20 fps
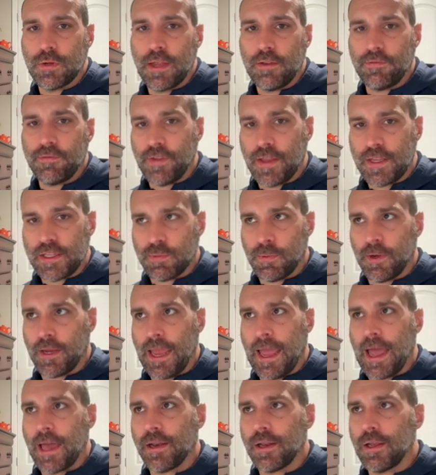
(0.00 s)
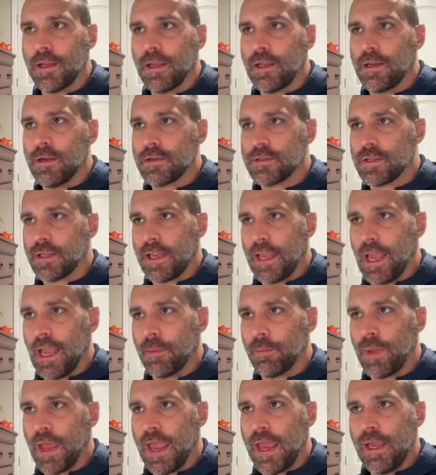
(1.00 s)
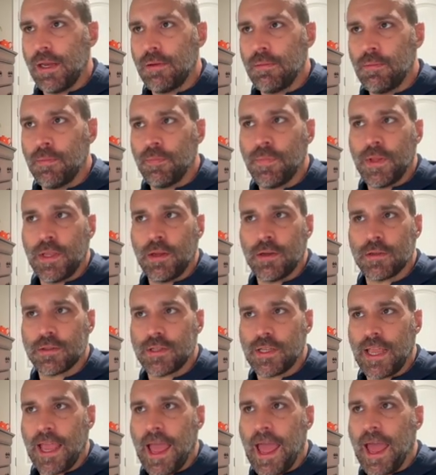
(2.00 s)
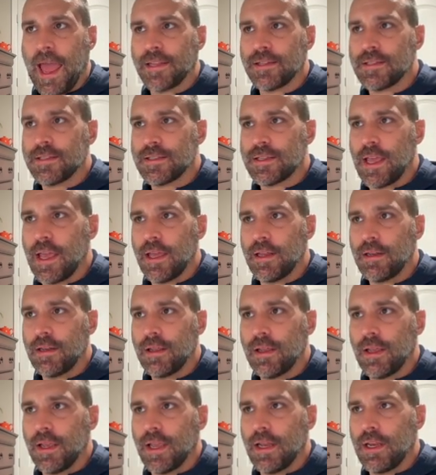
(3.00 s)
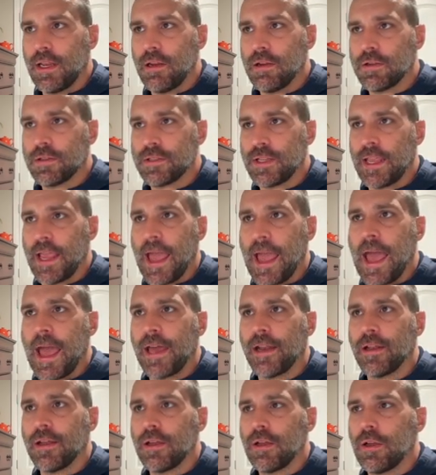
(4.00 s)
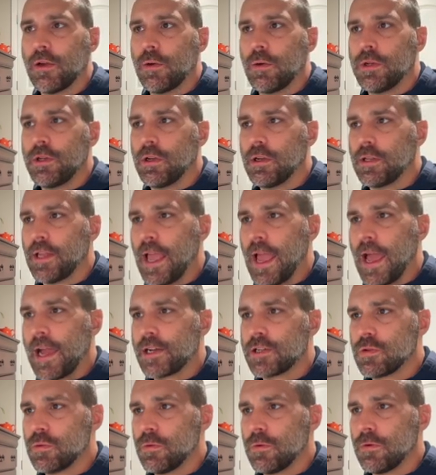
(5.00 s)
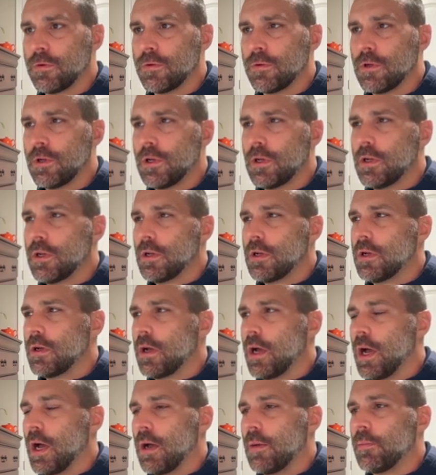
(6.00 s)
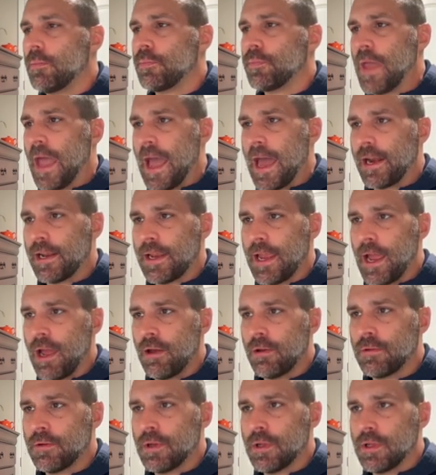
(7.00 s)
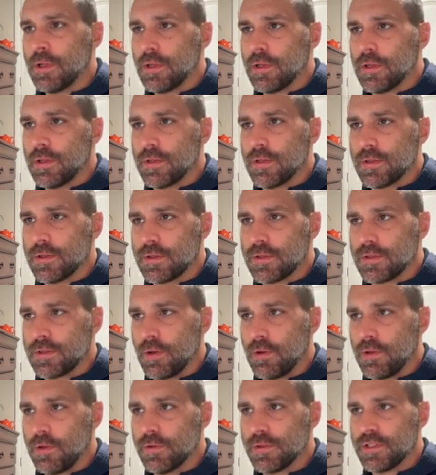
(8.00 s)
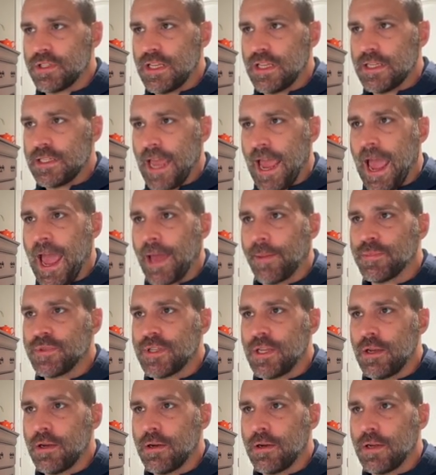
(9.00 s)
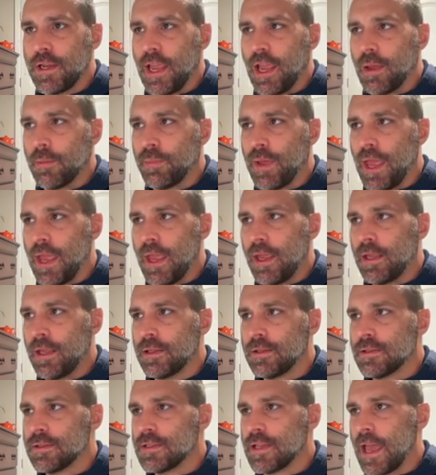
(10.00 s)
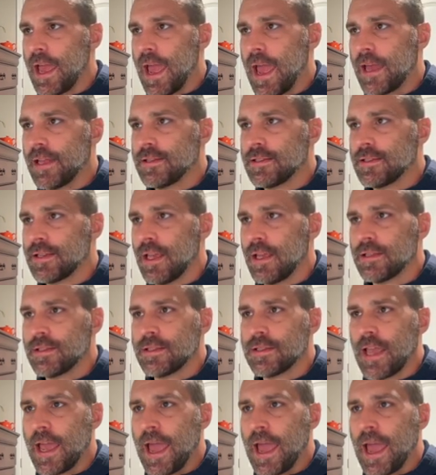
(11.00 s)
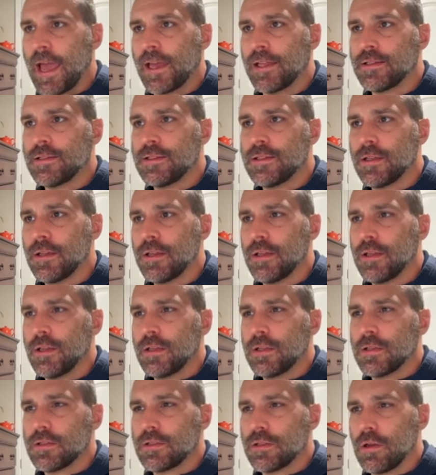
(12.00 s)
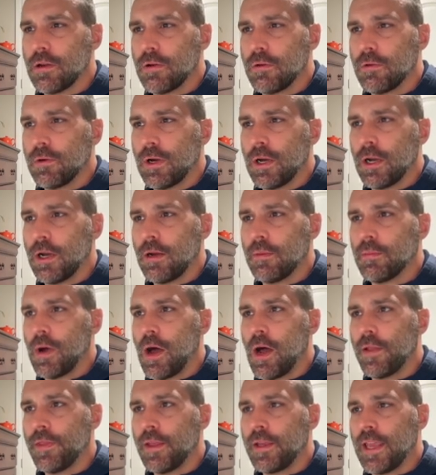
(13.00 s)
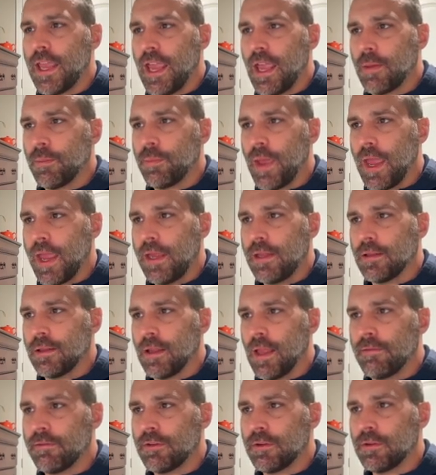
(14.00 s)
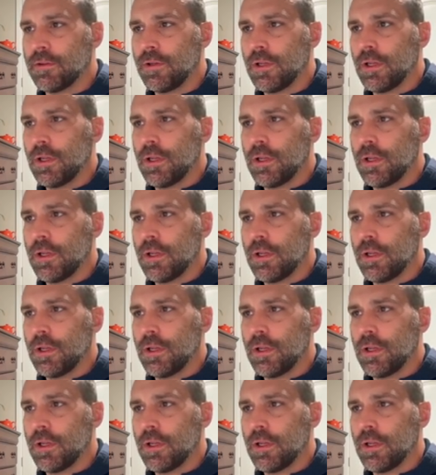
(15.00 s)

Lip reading: a Facebook ad. Here's the campaign, here's the ad set, and here's the ad. When you're in the actual ad account, so you'll see tabs here, campaigns, ad sets, ads. So on the campaign level,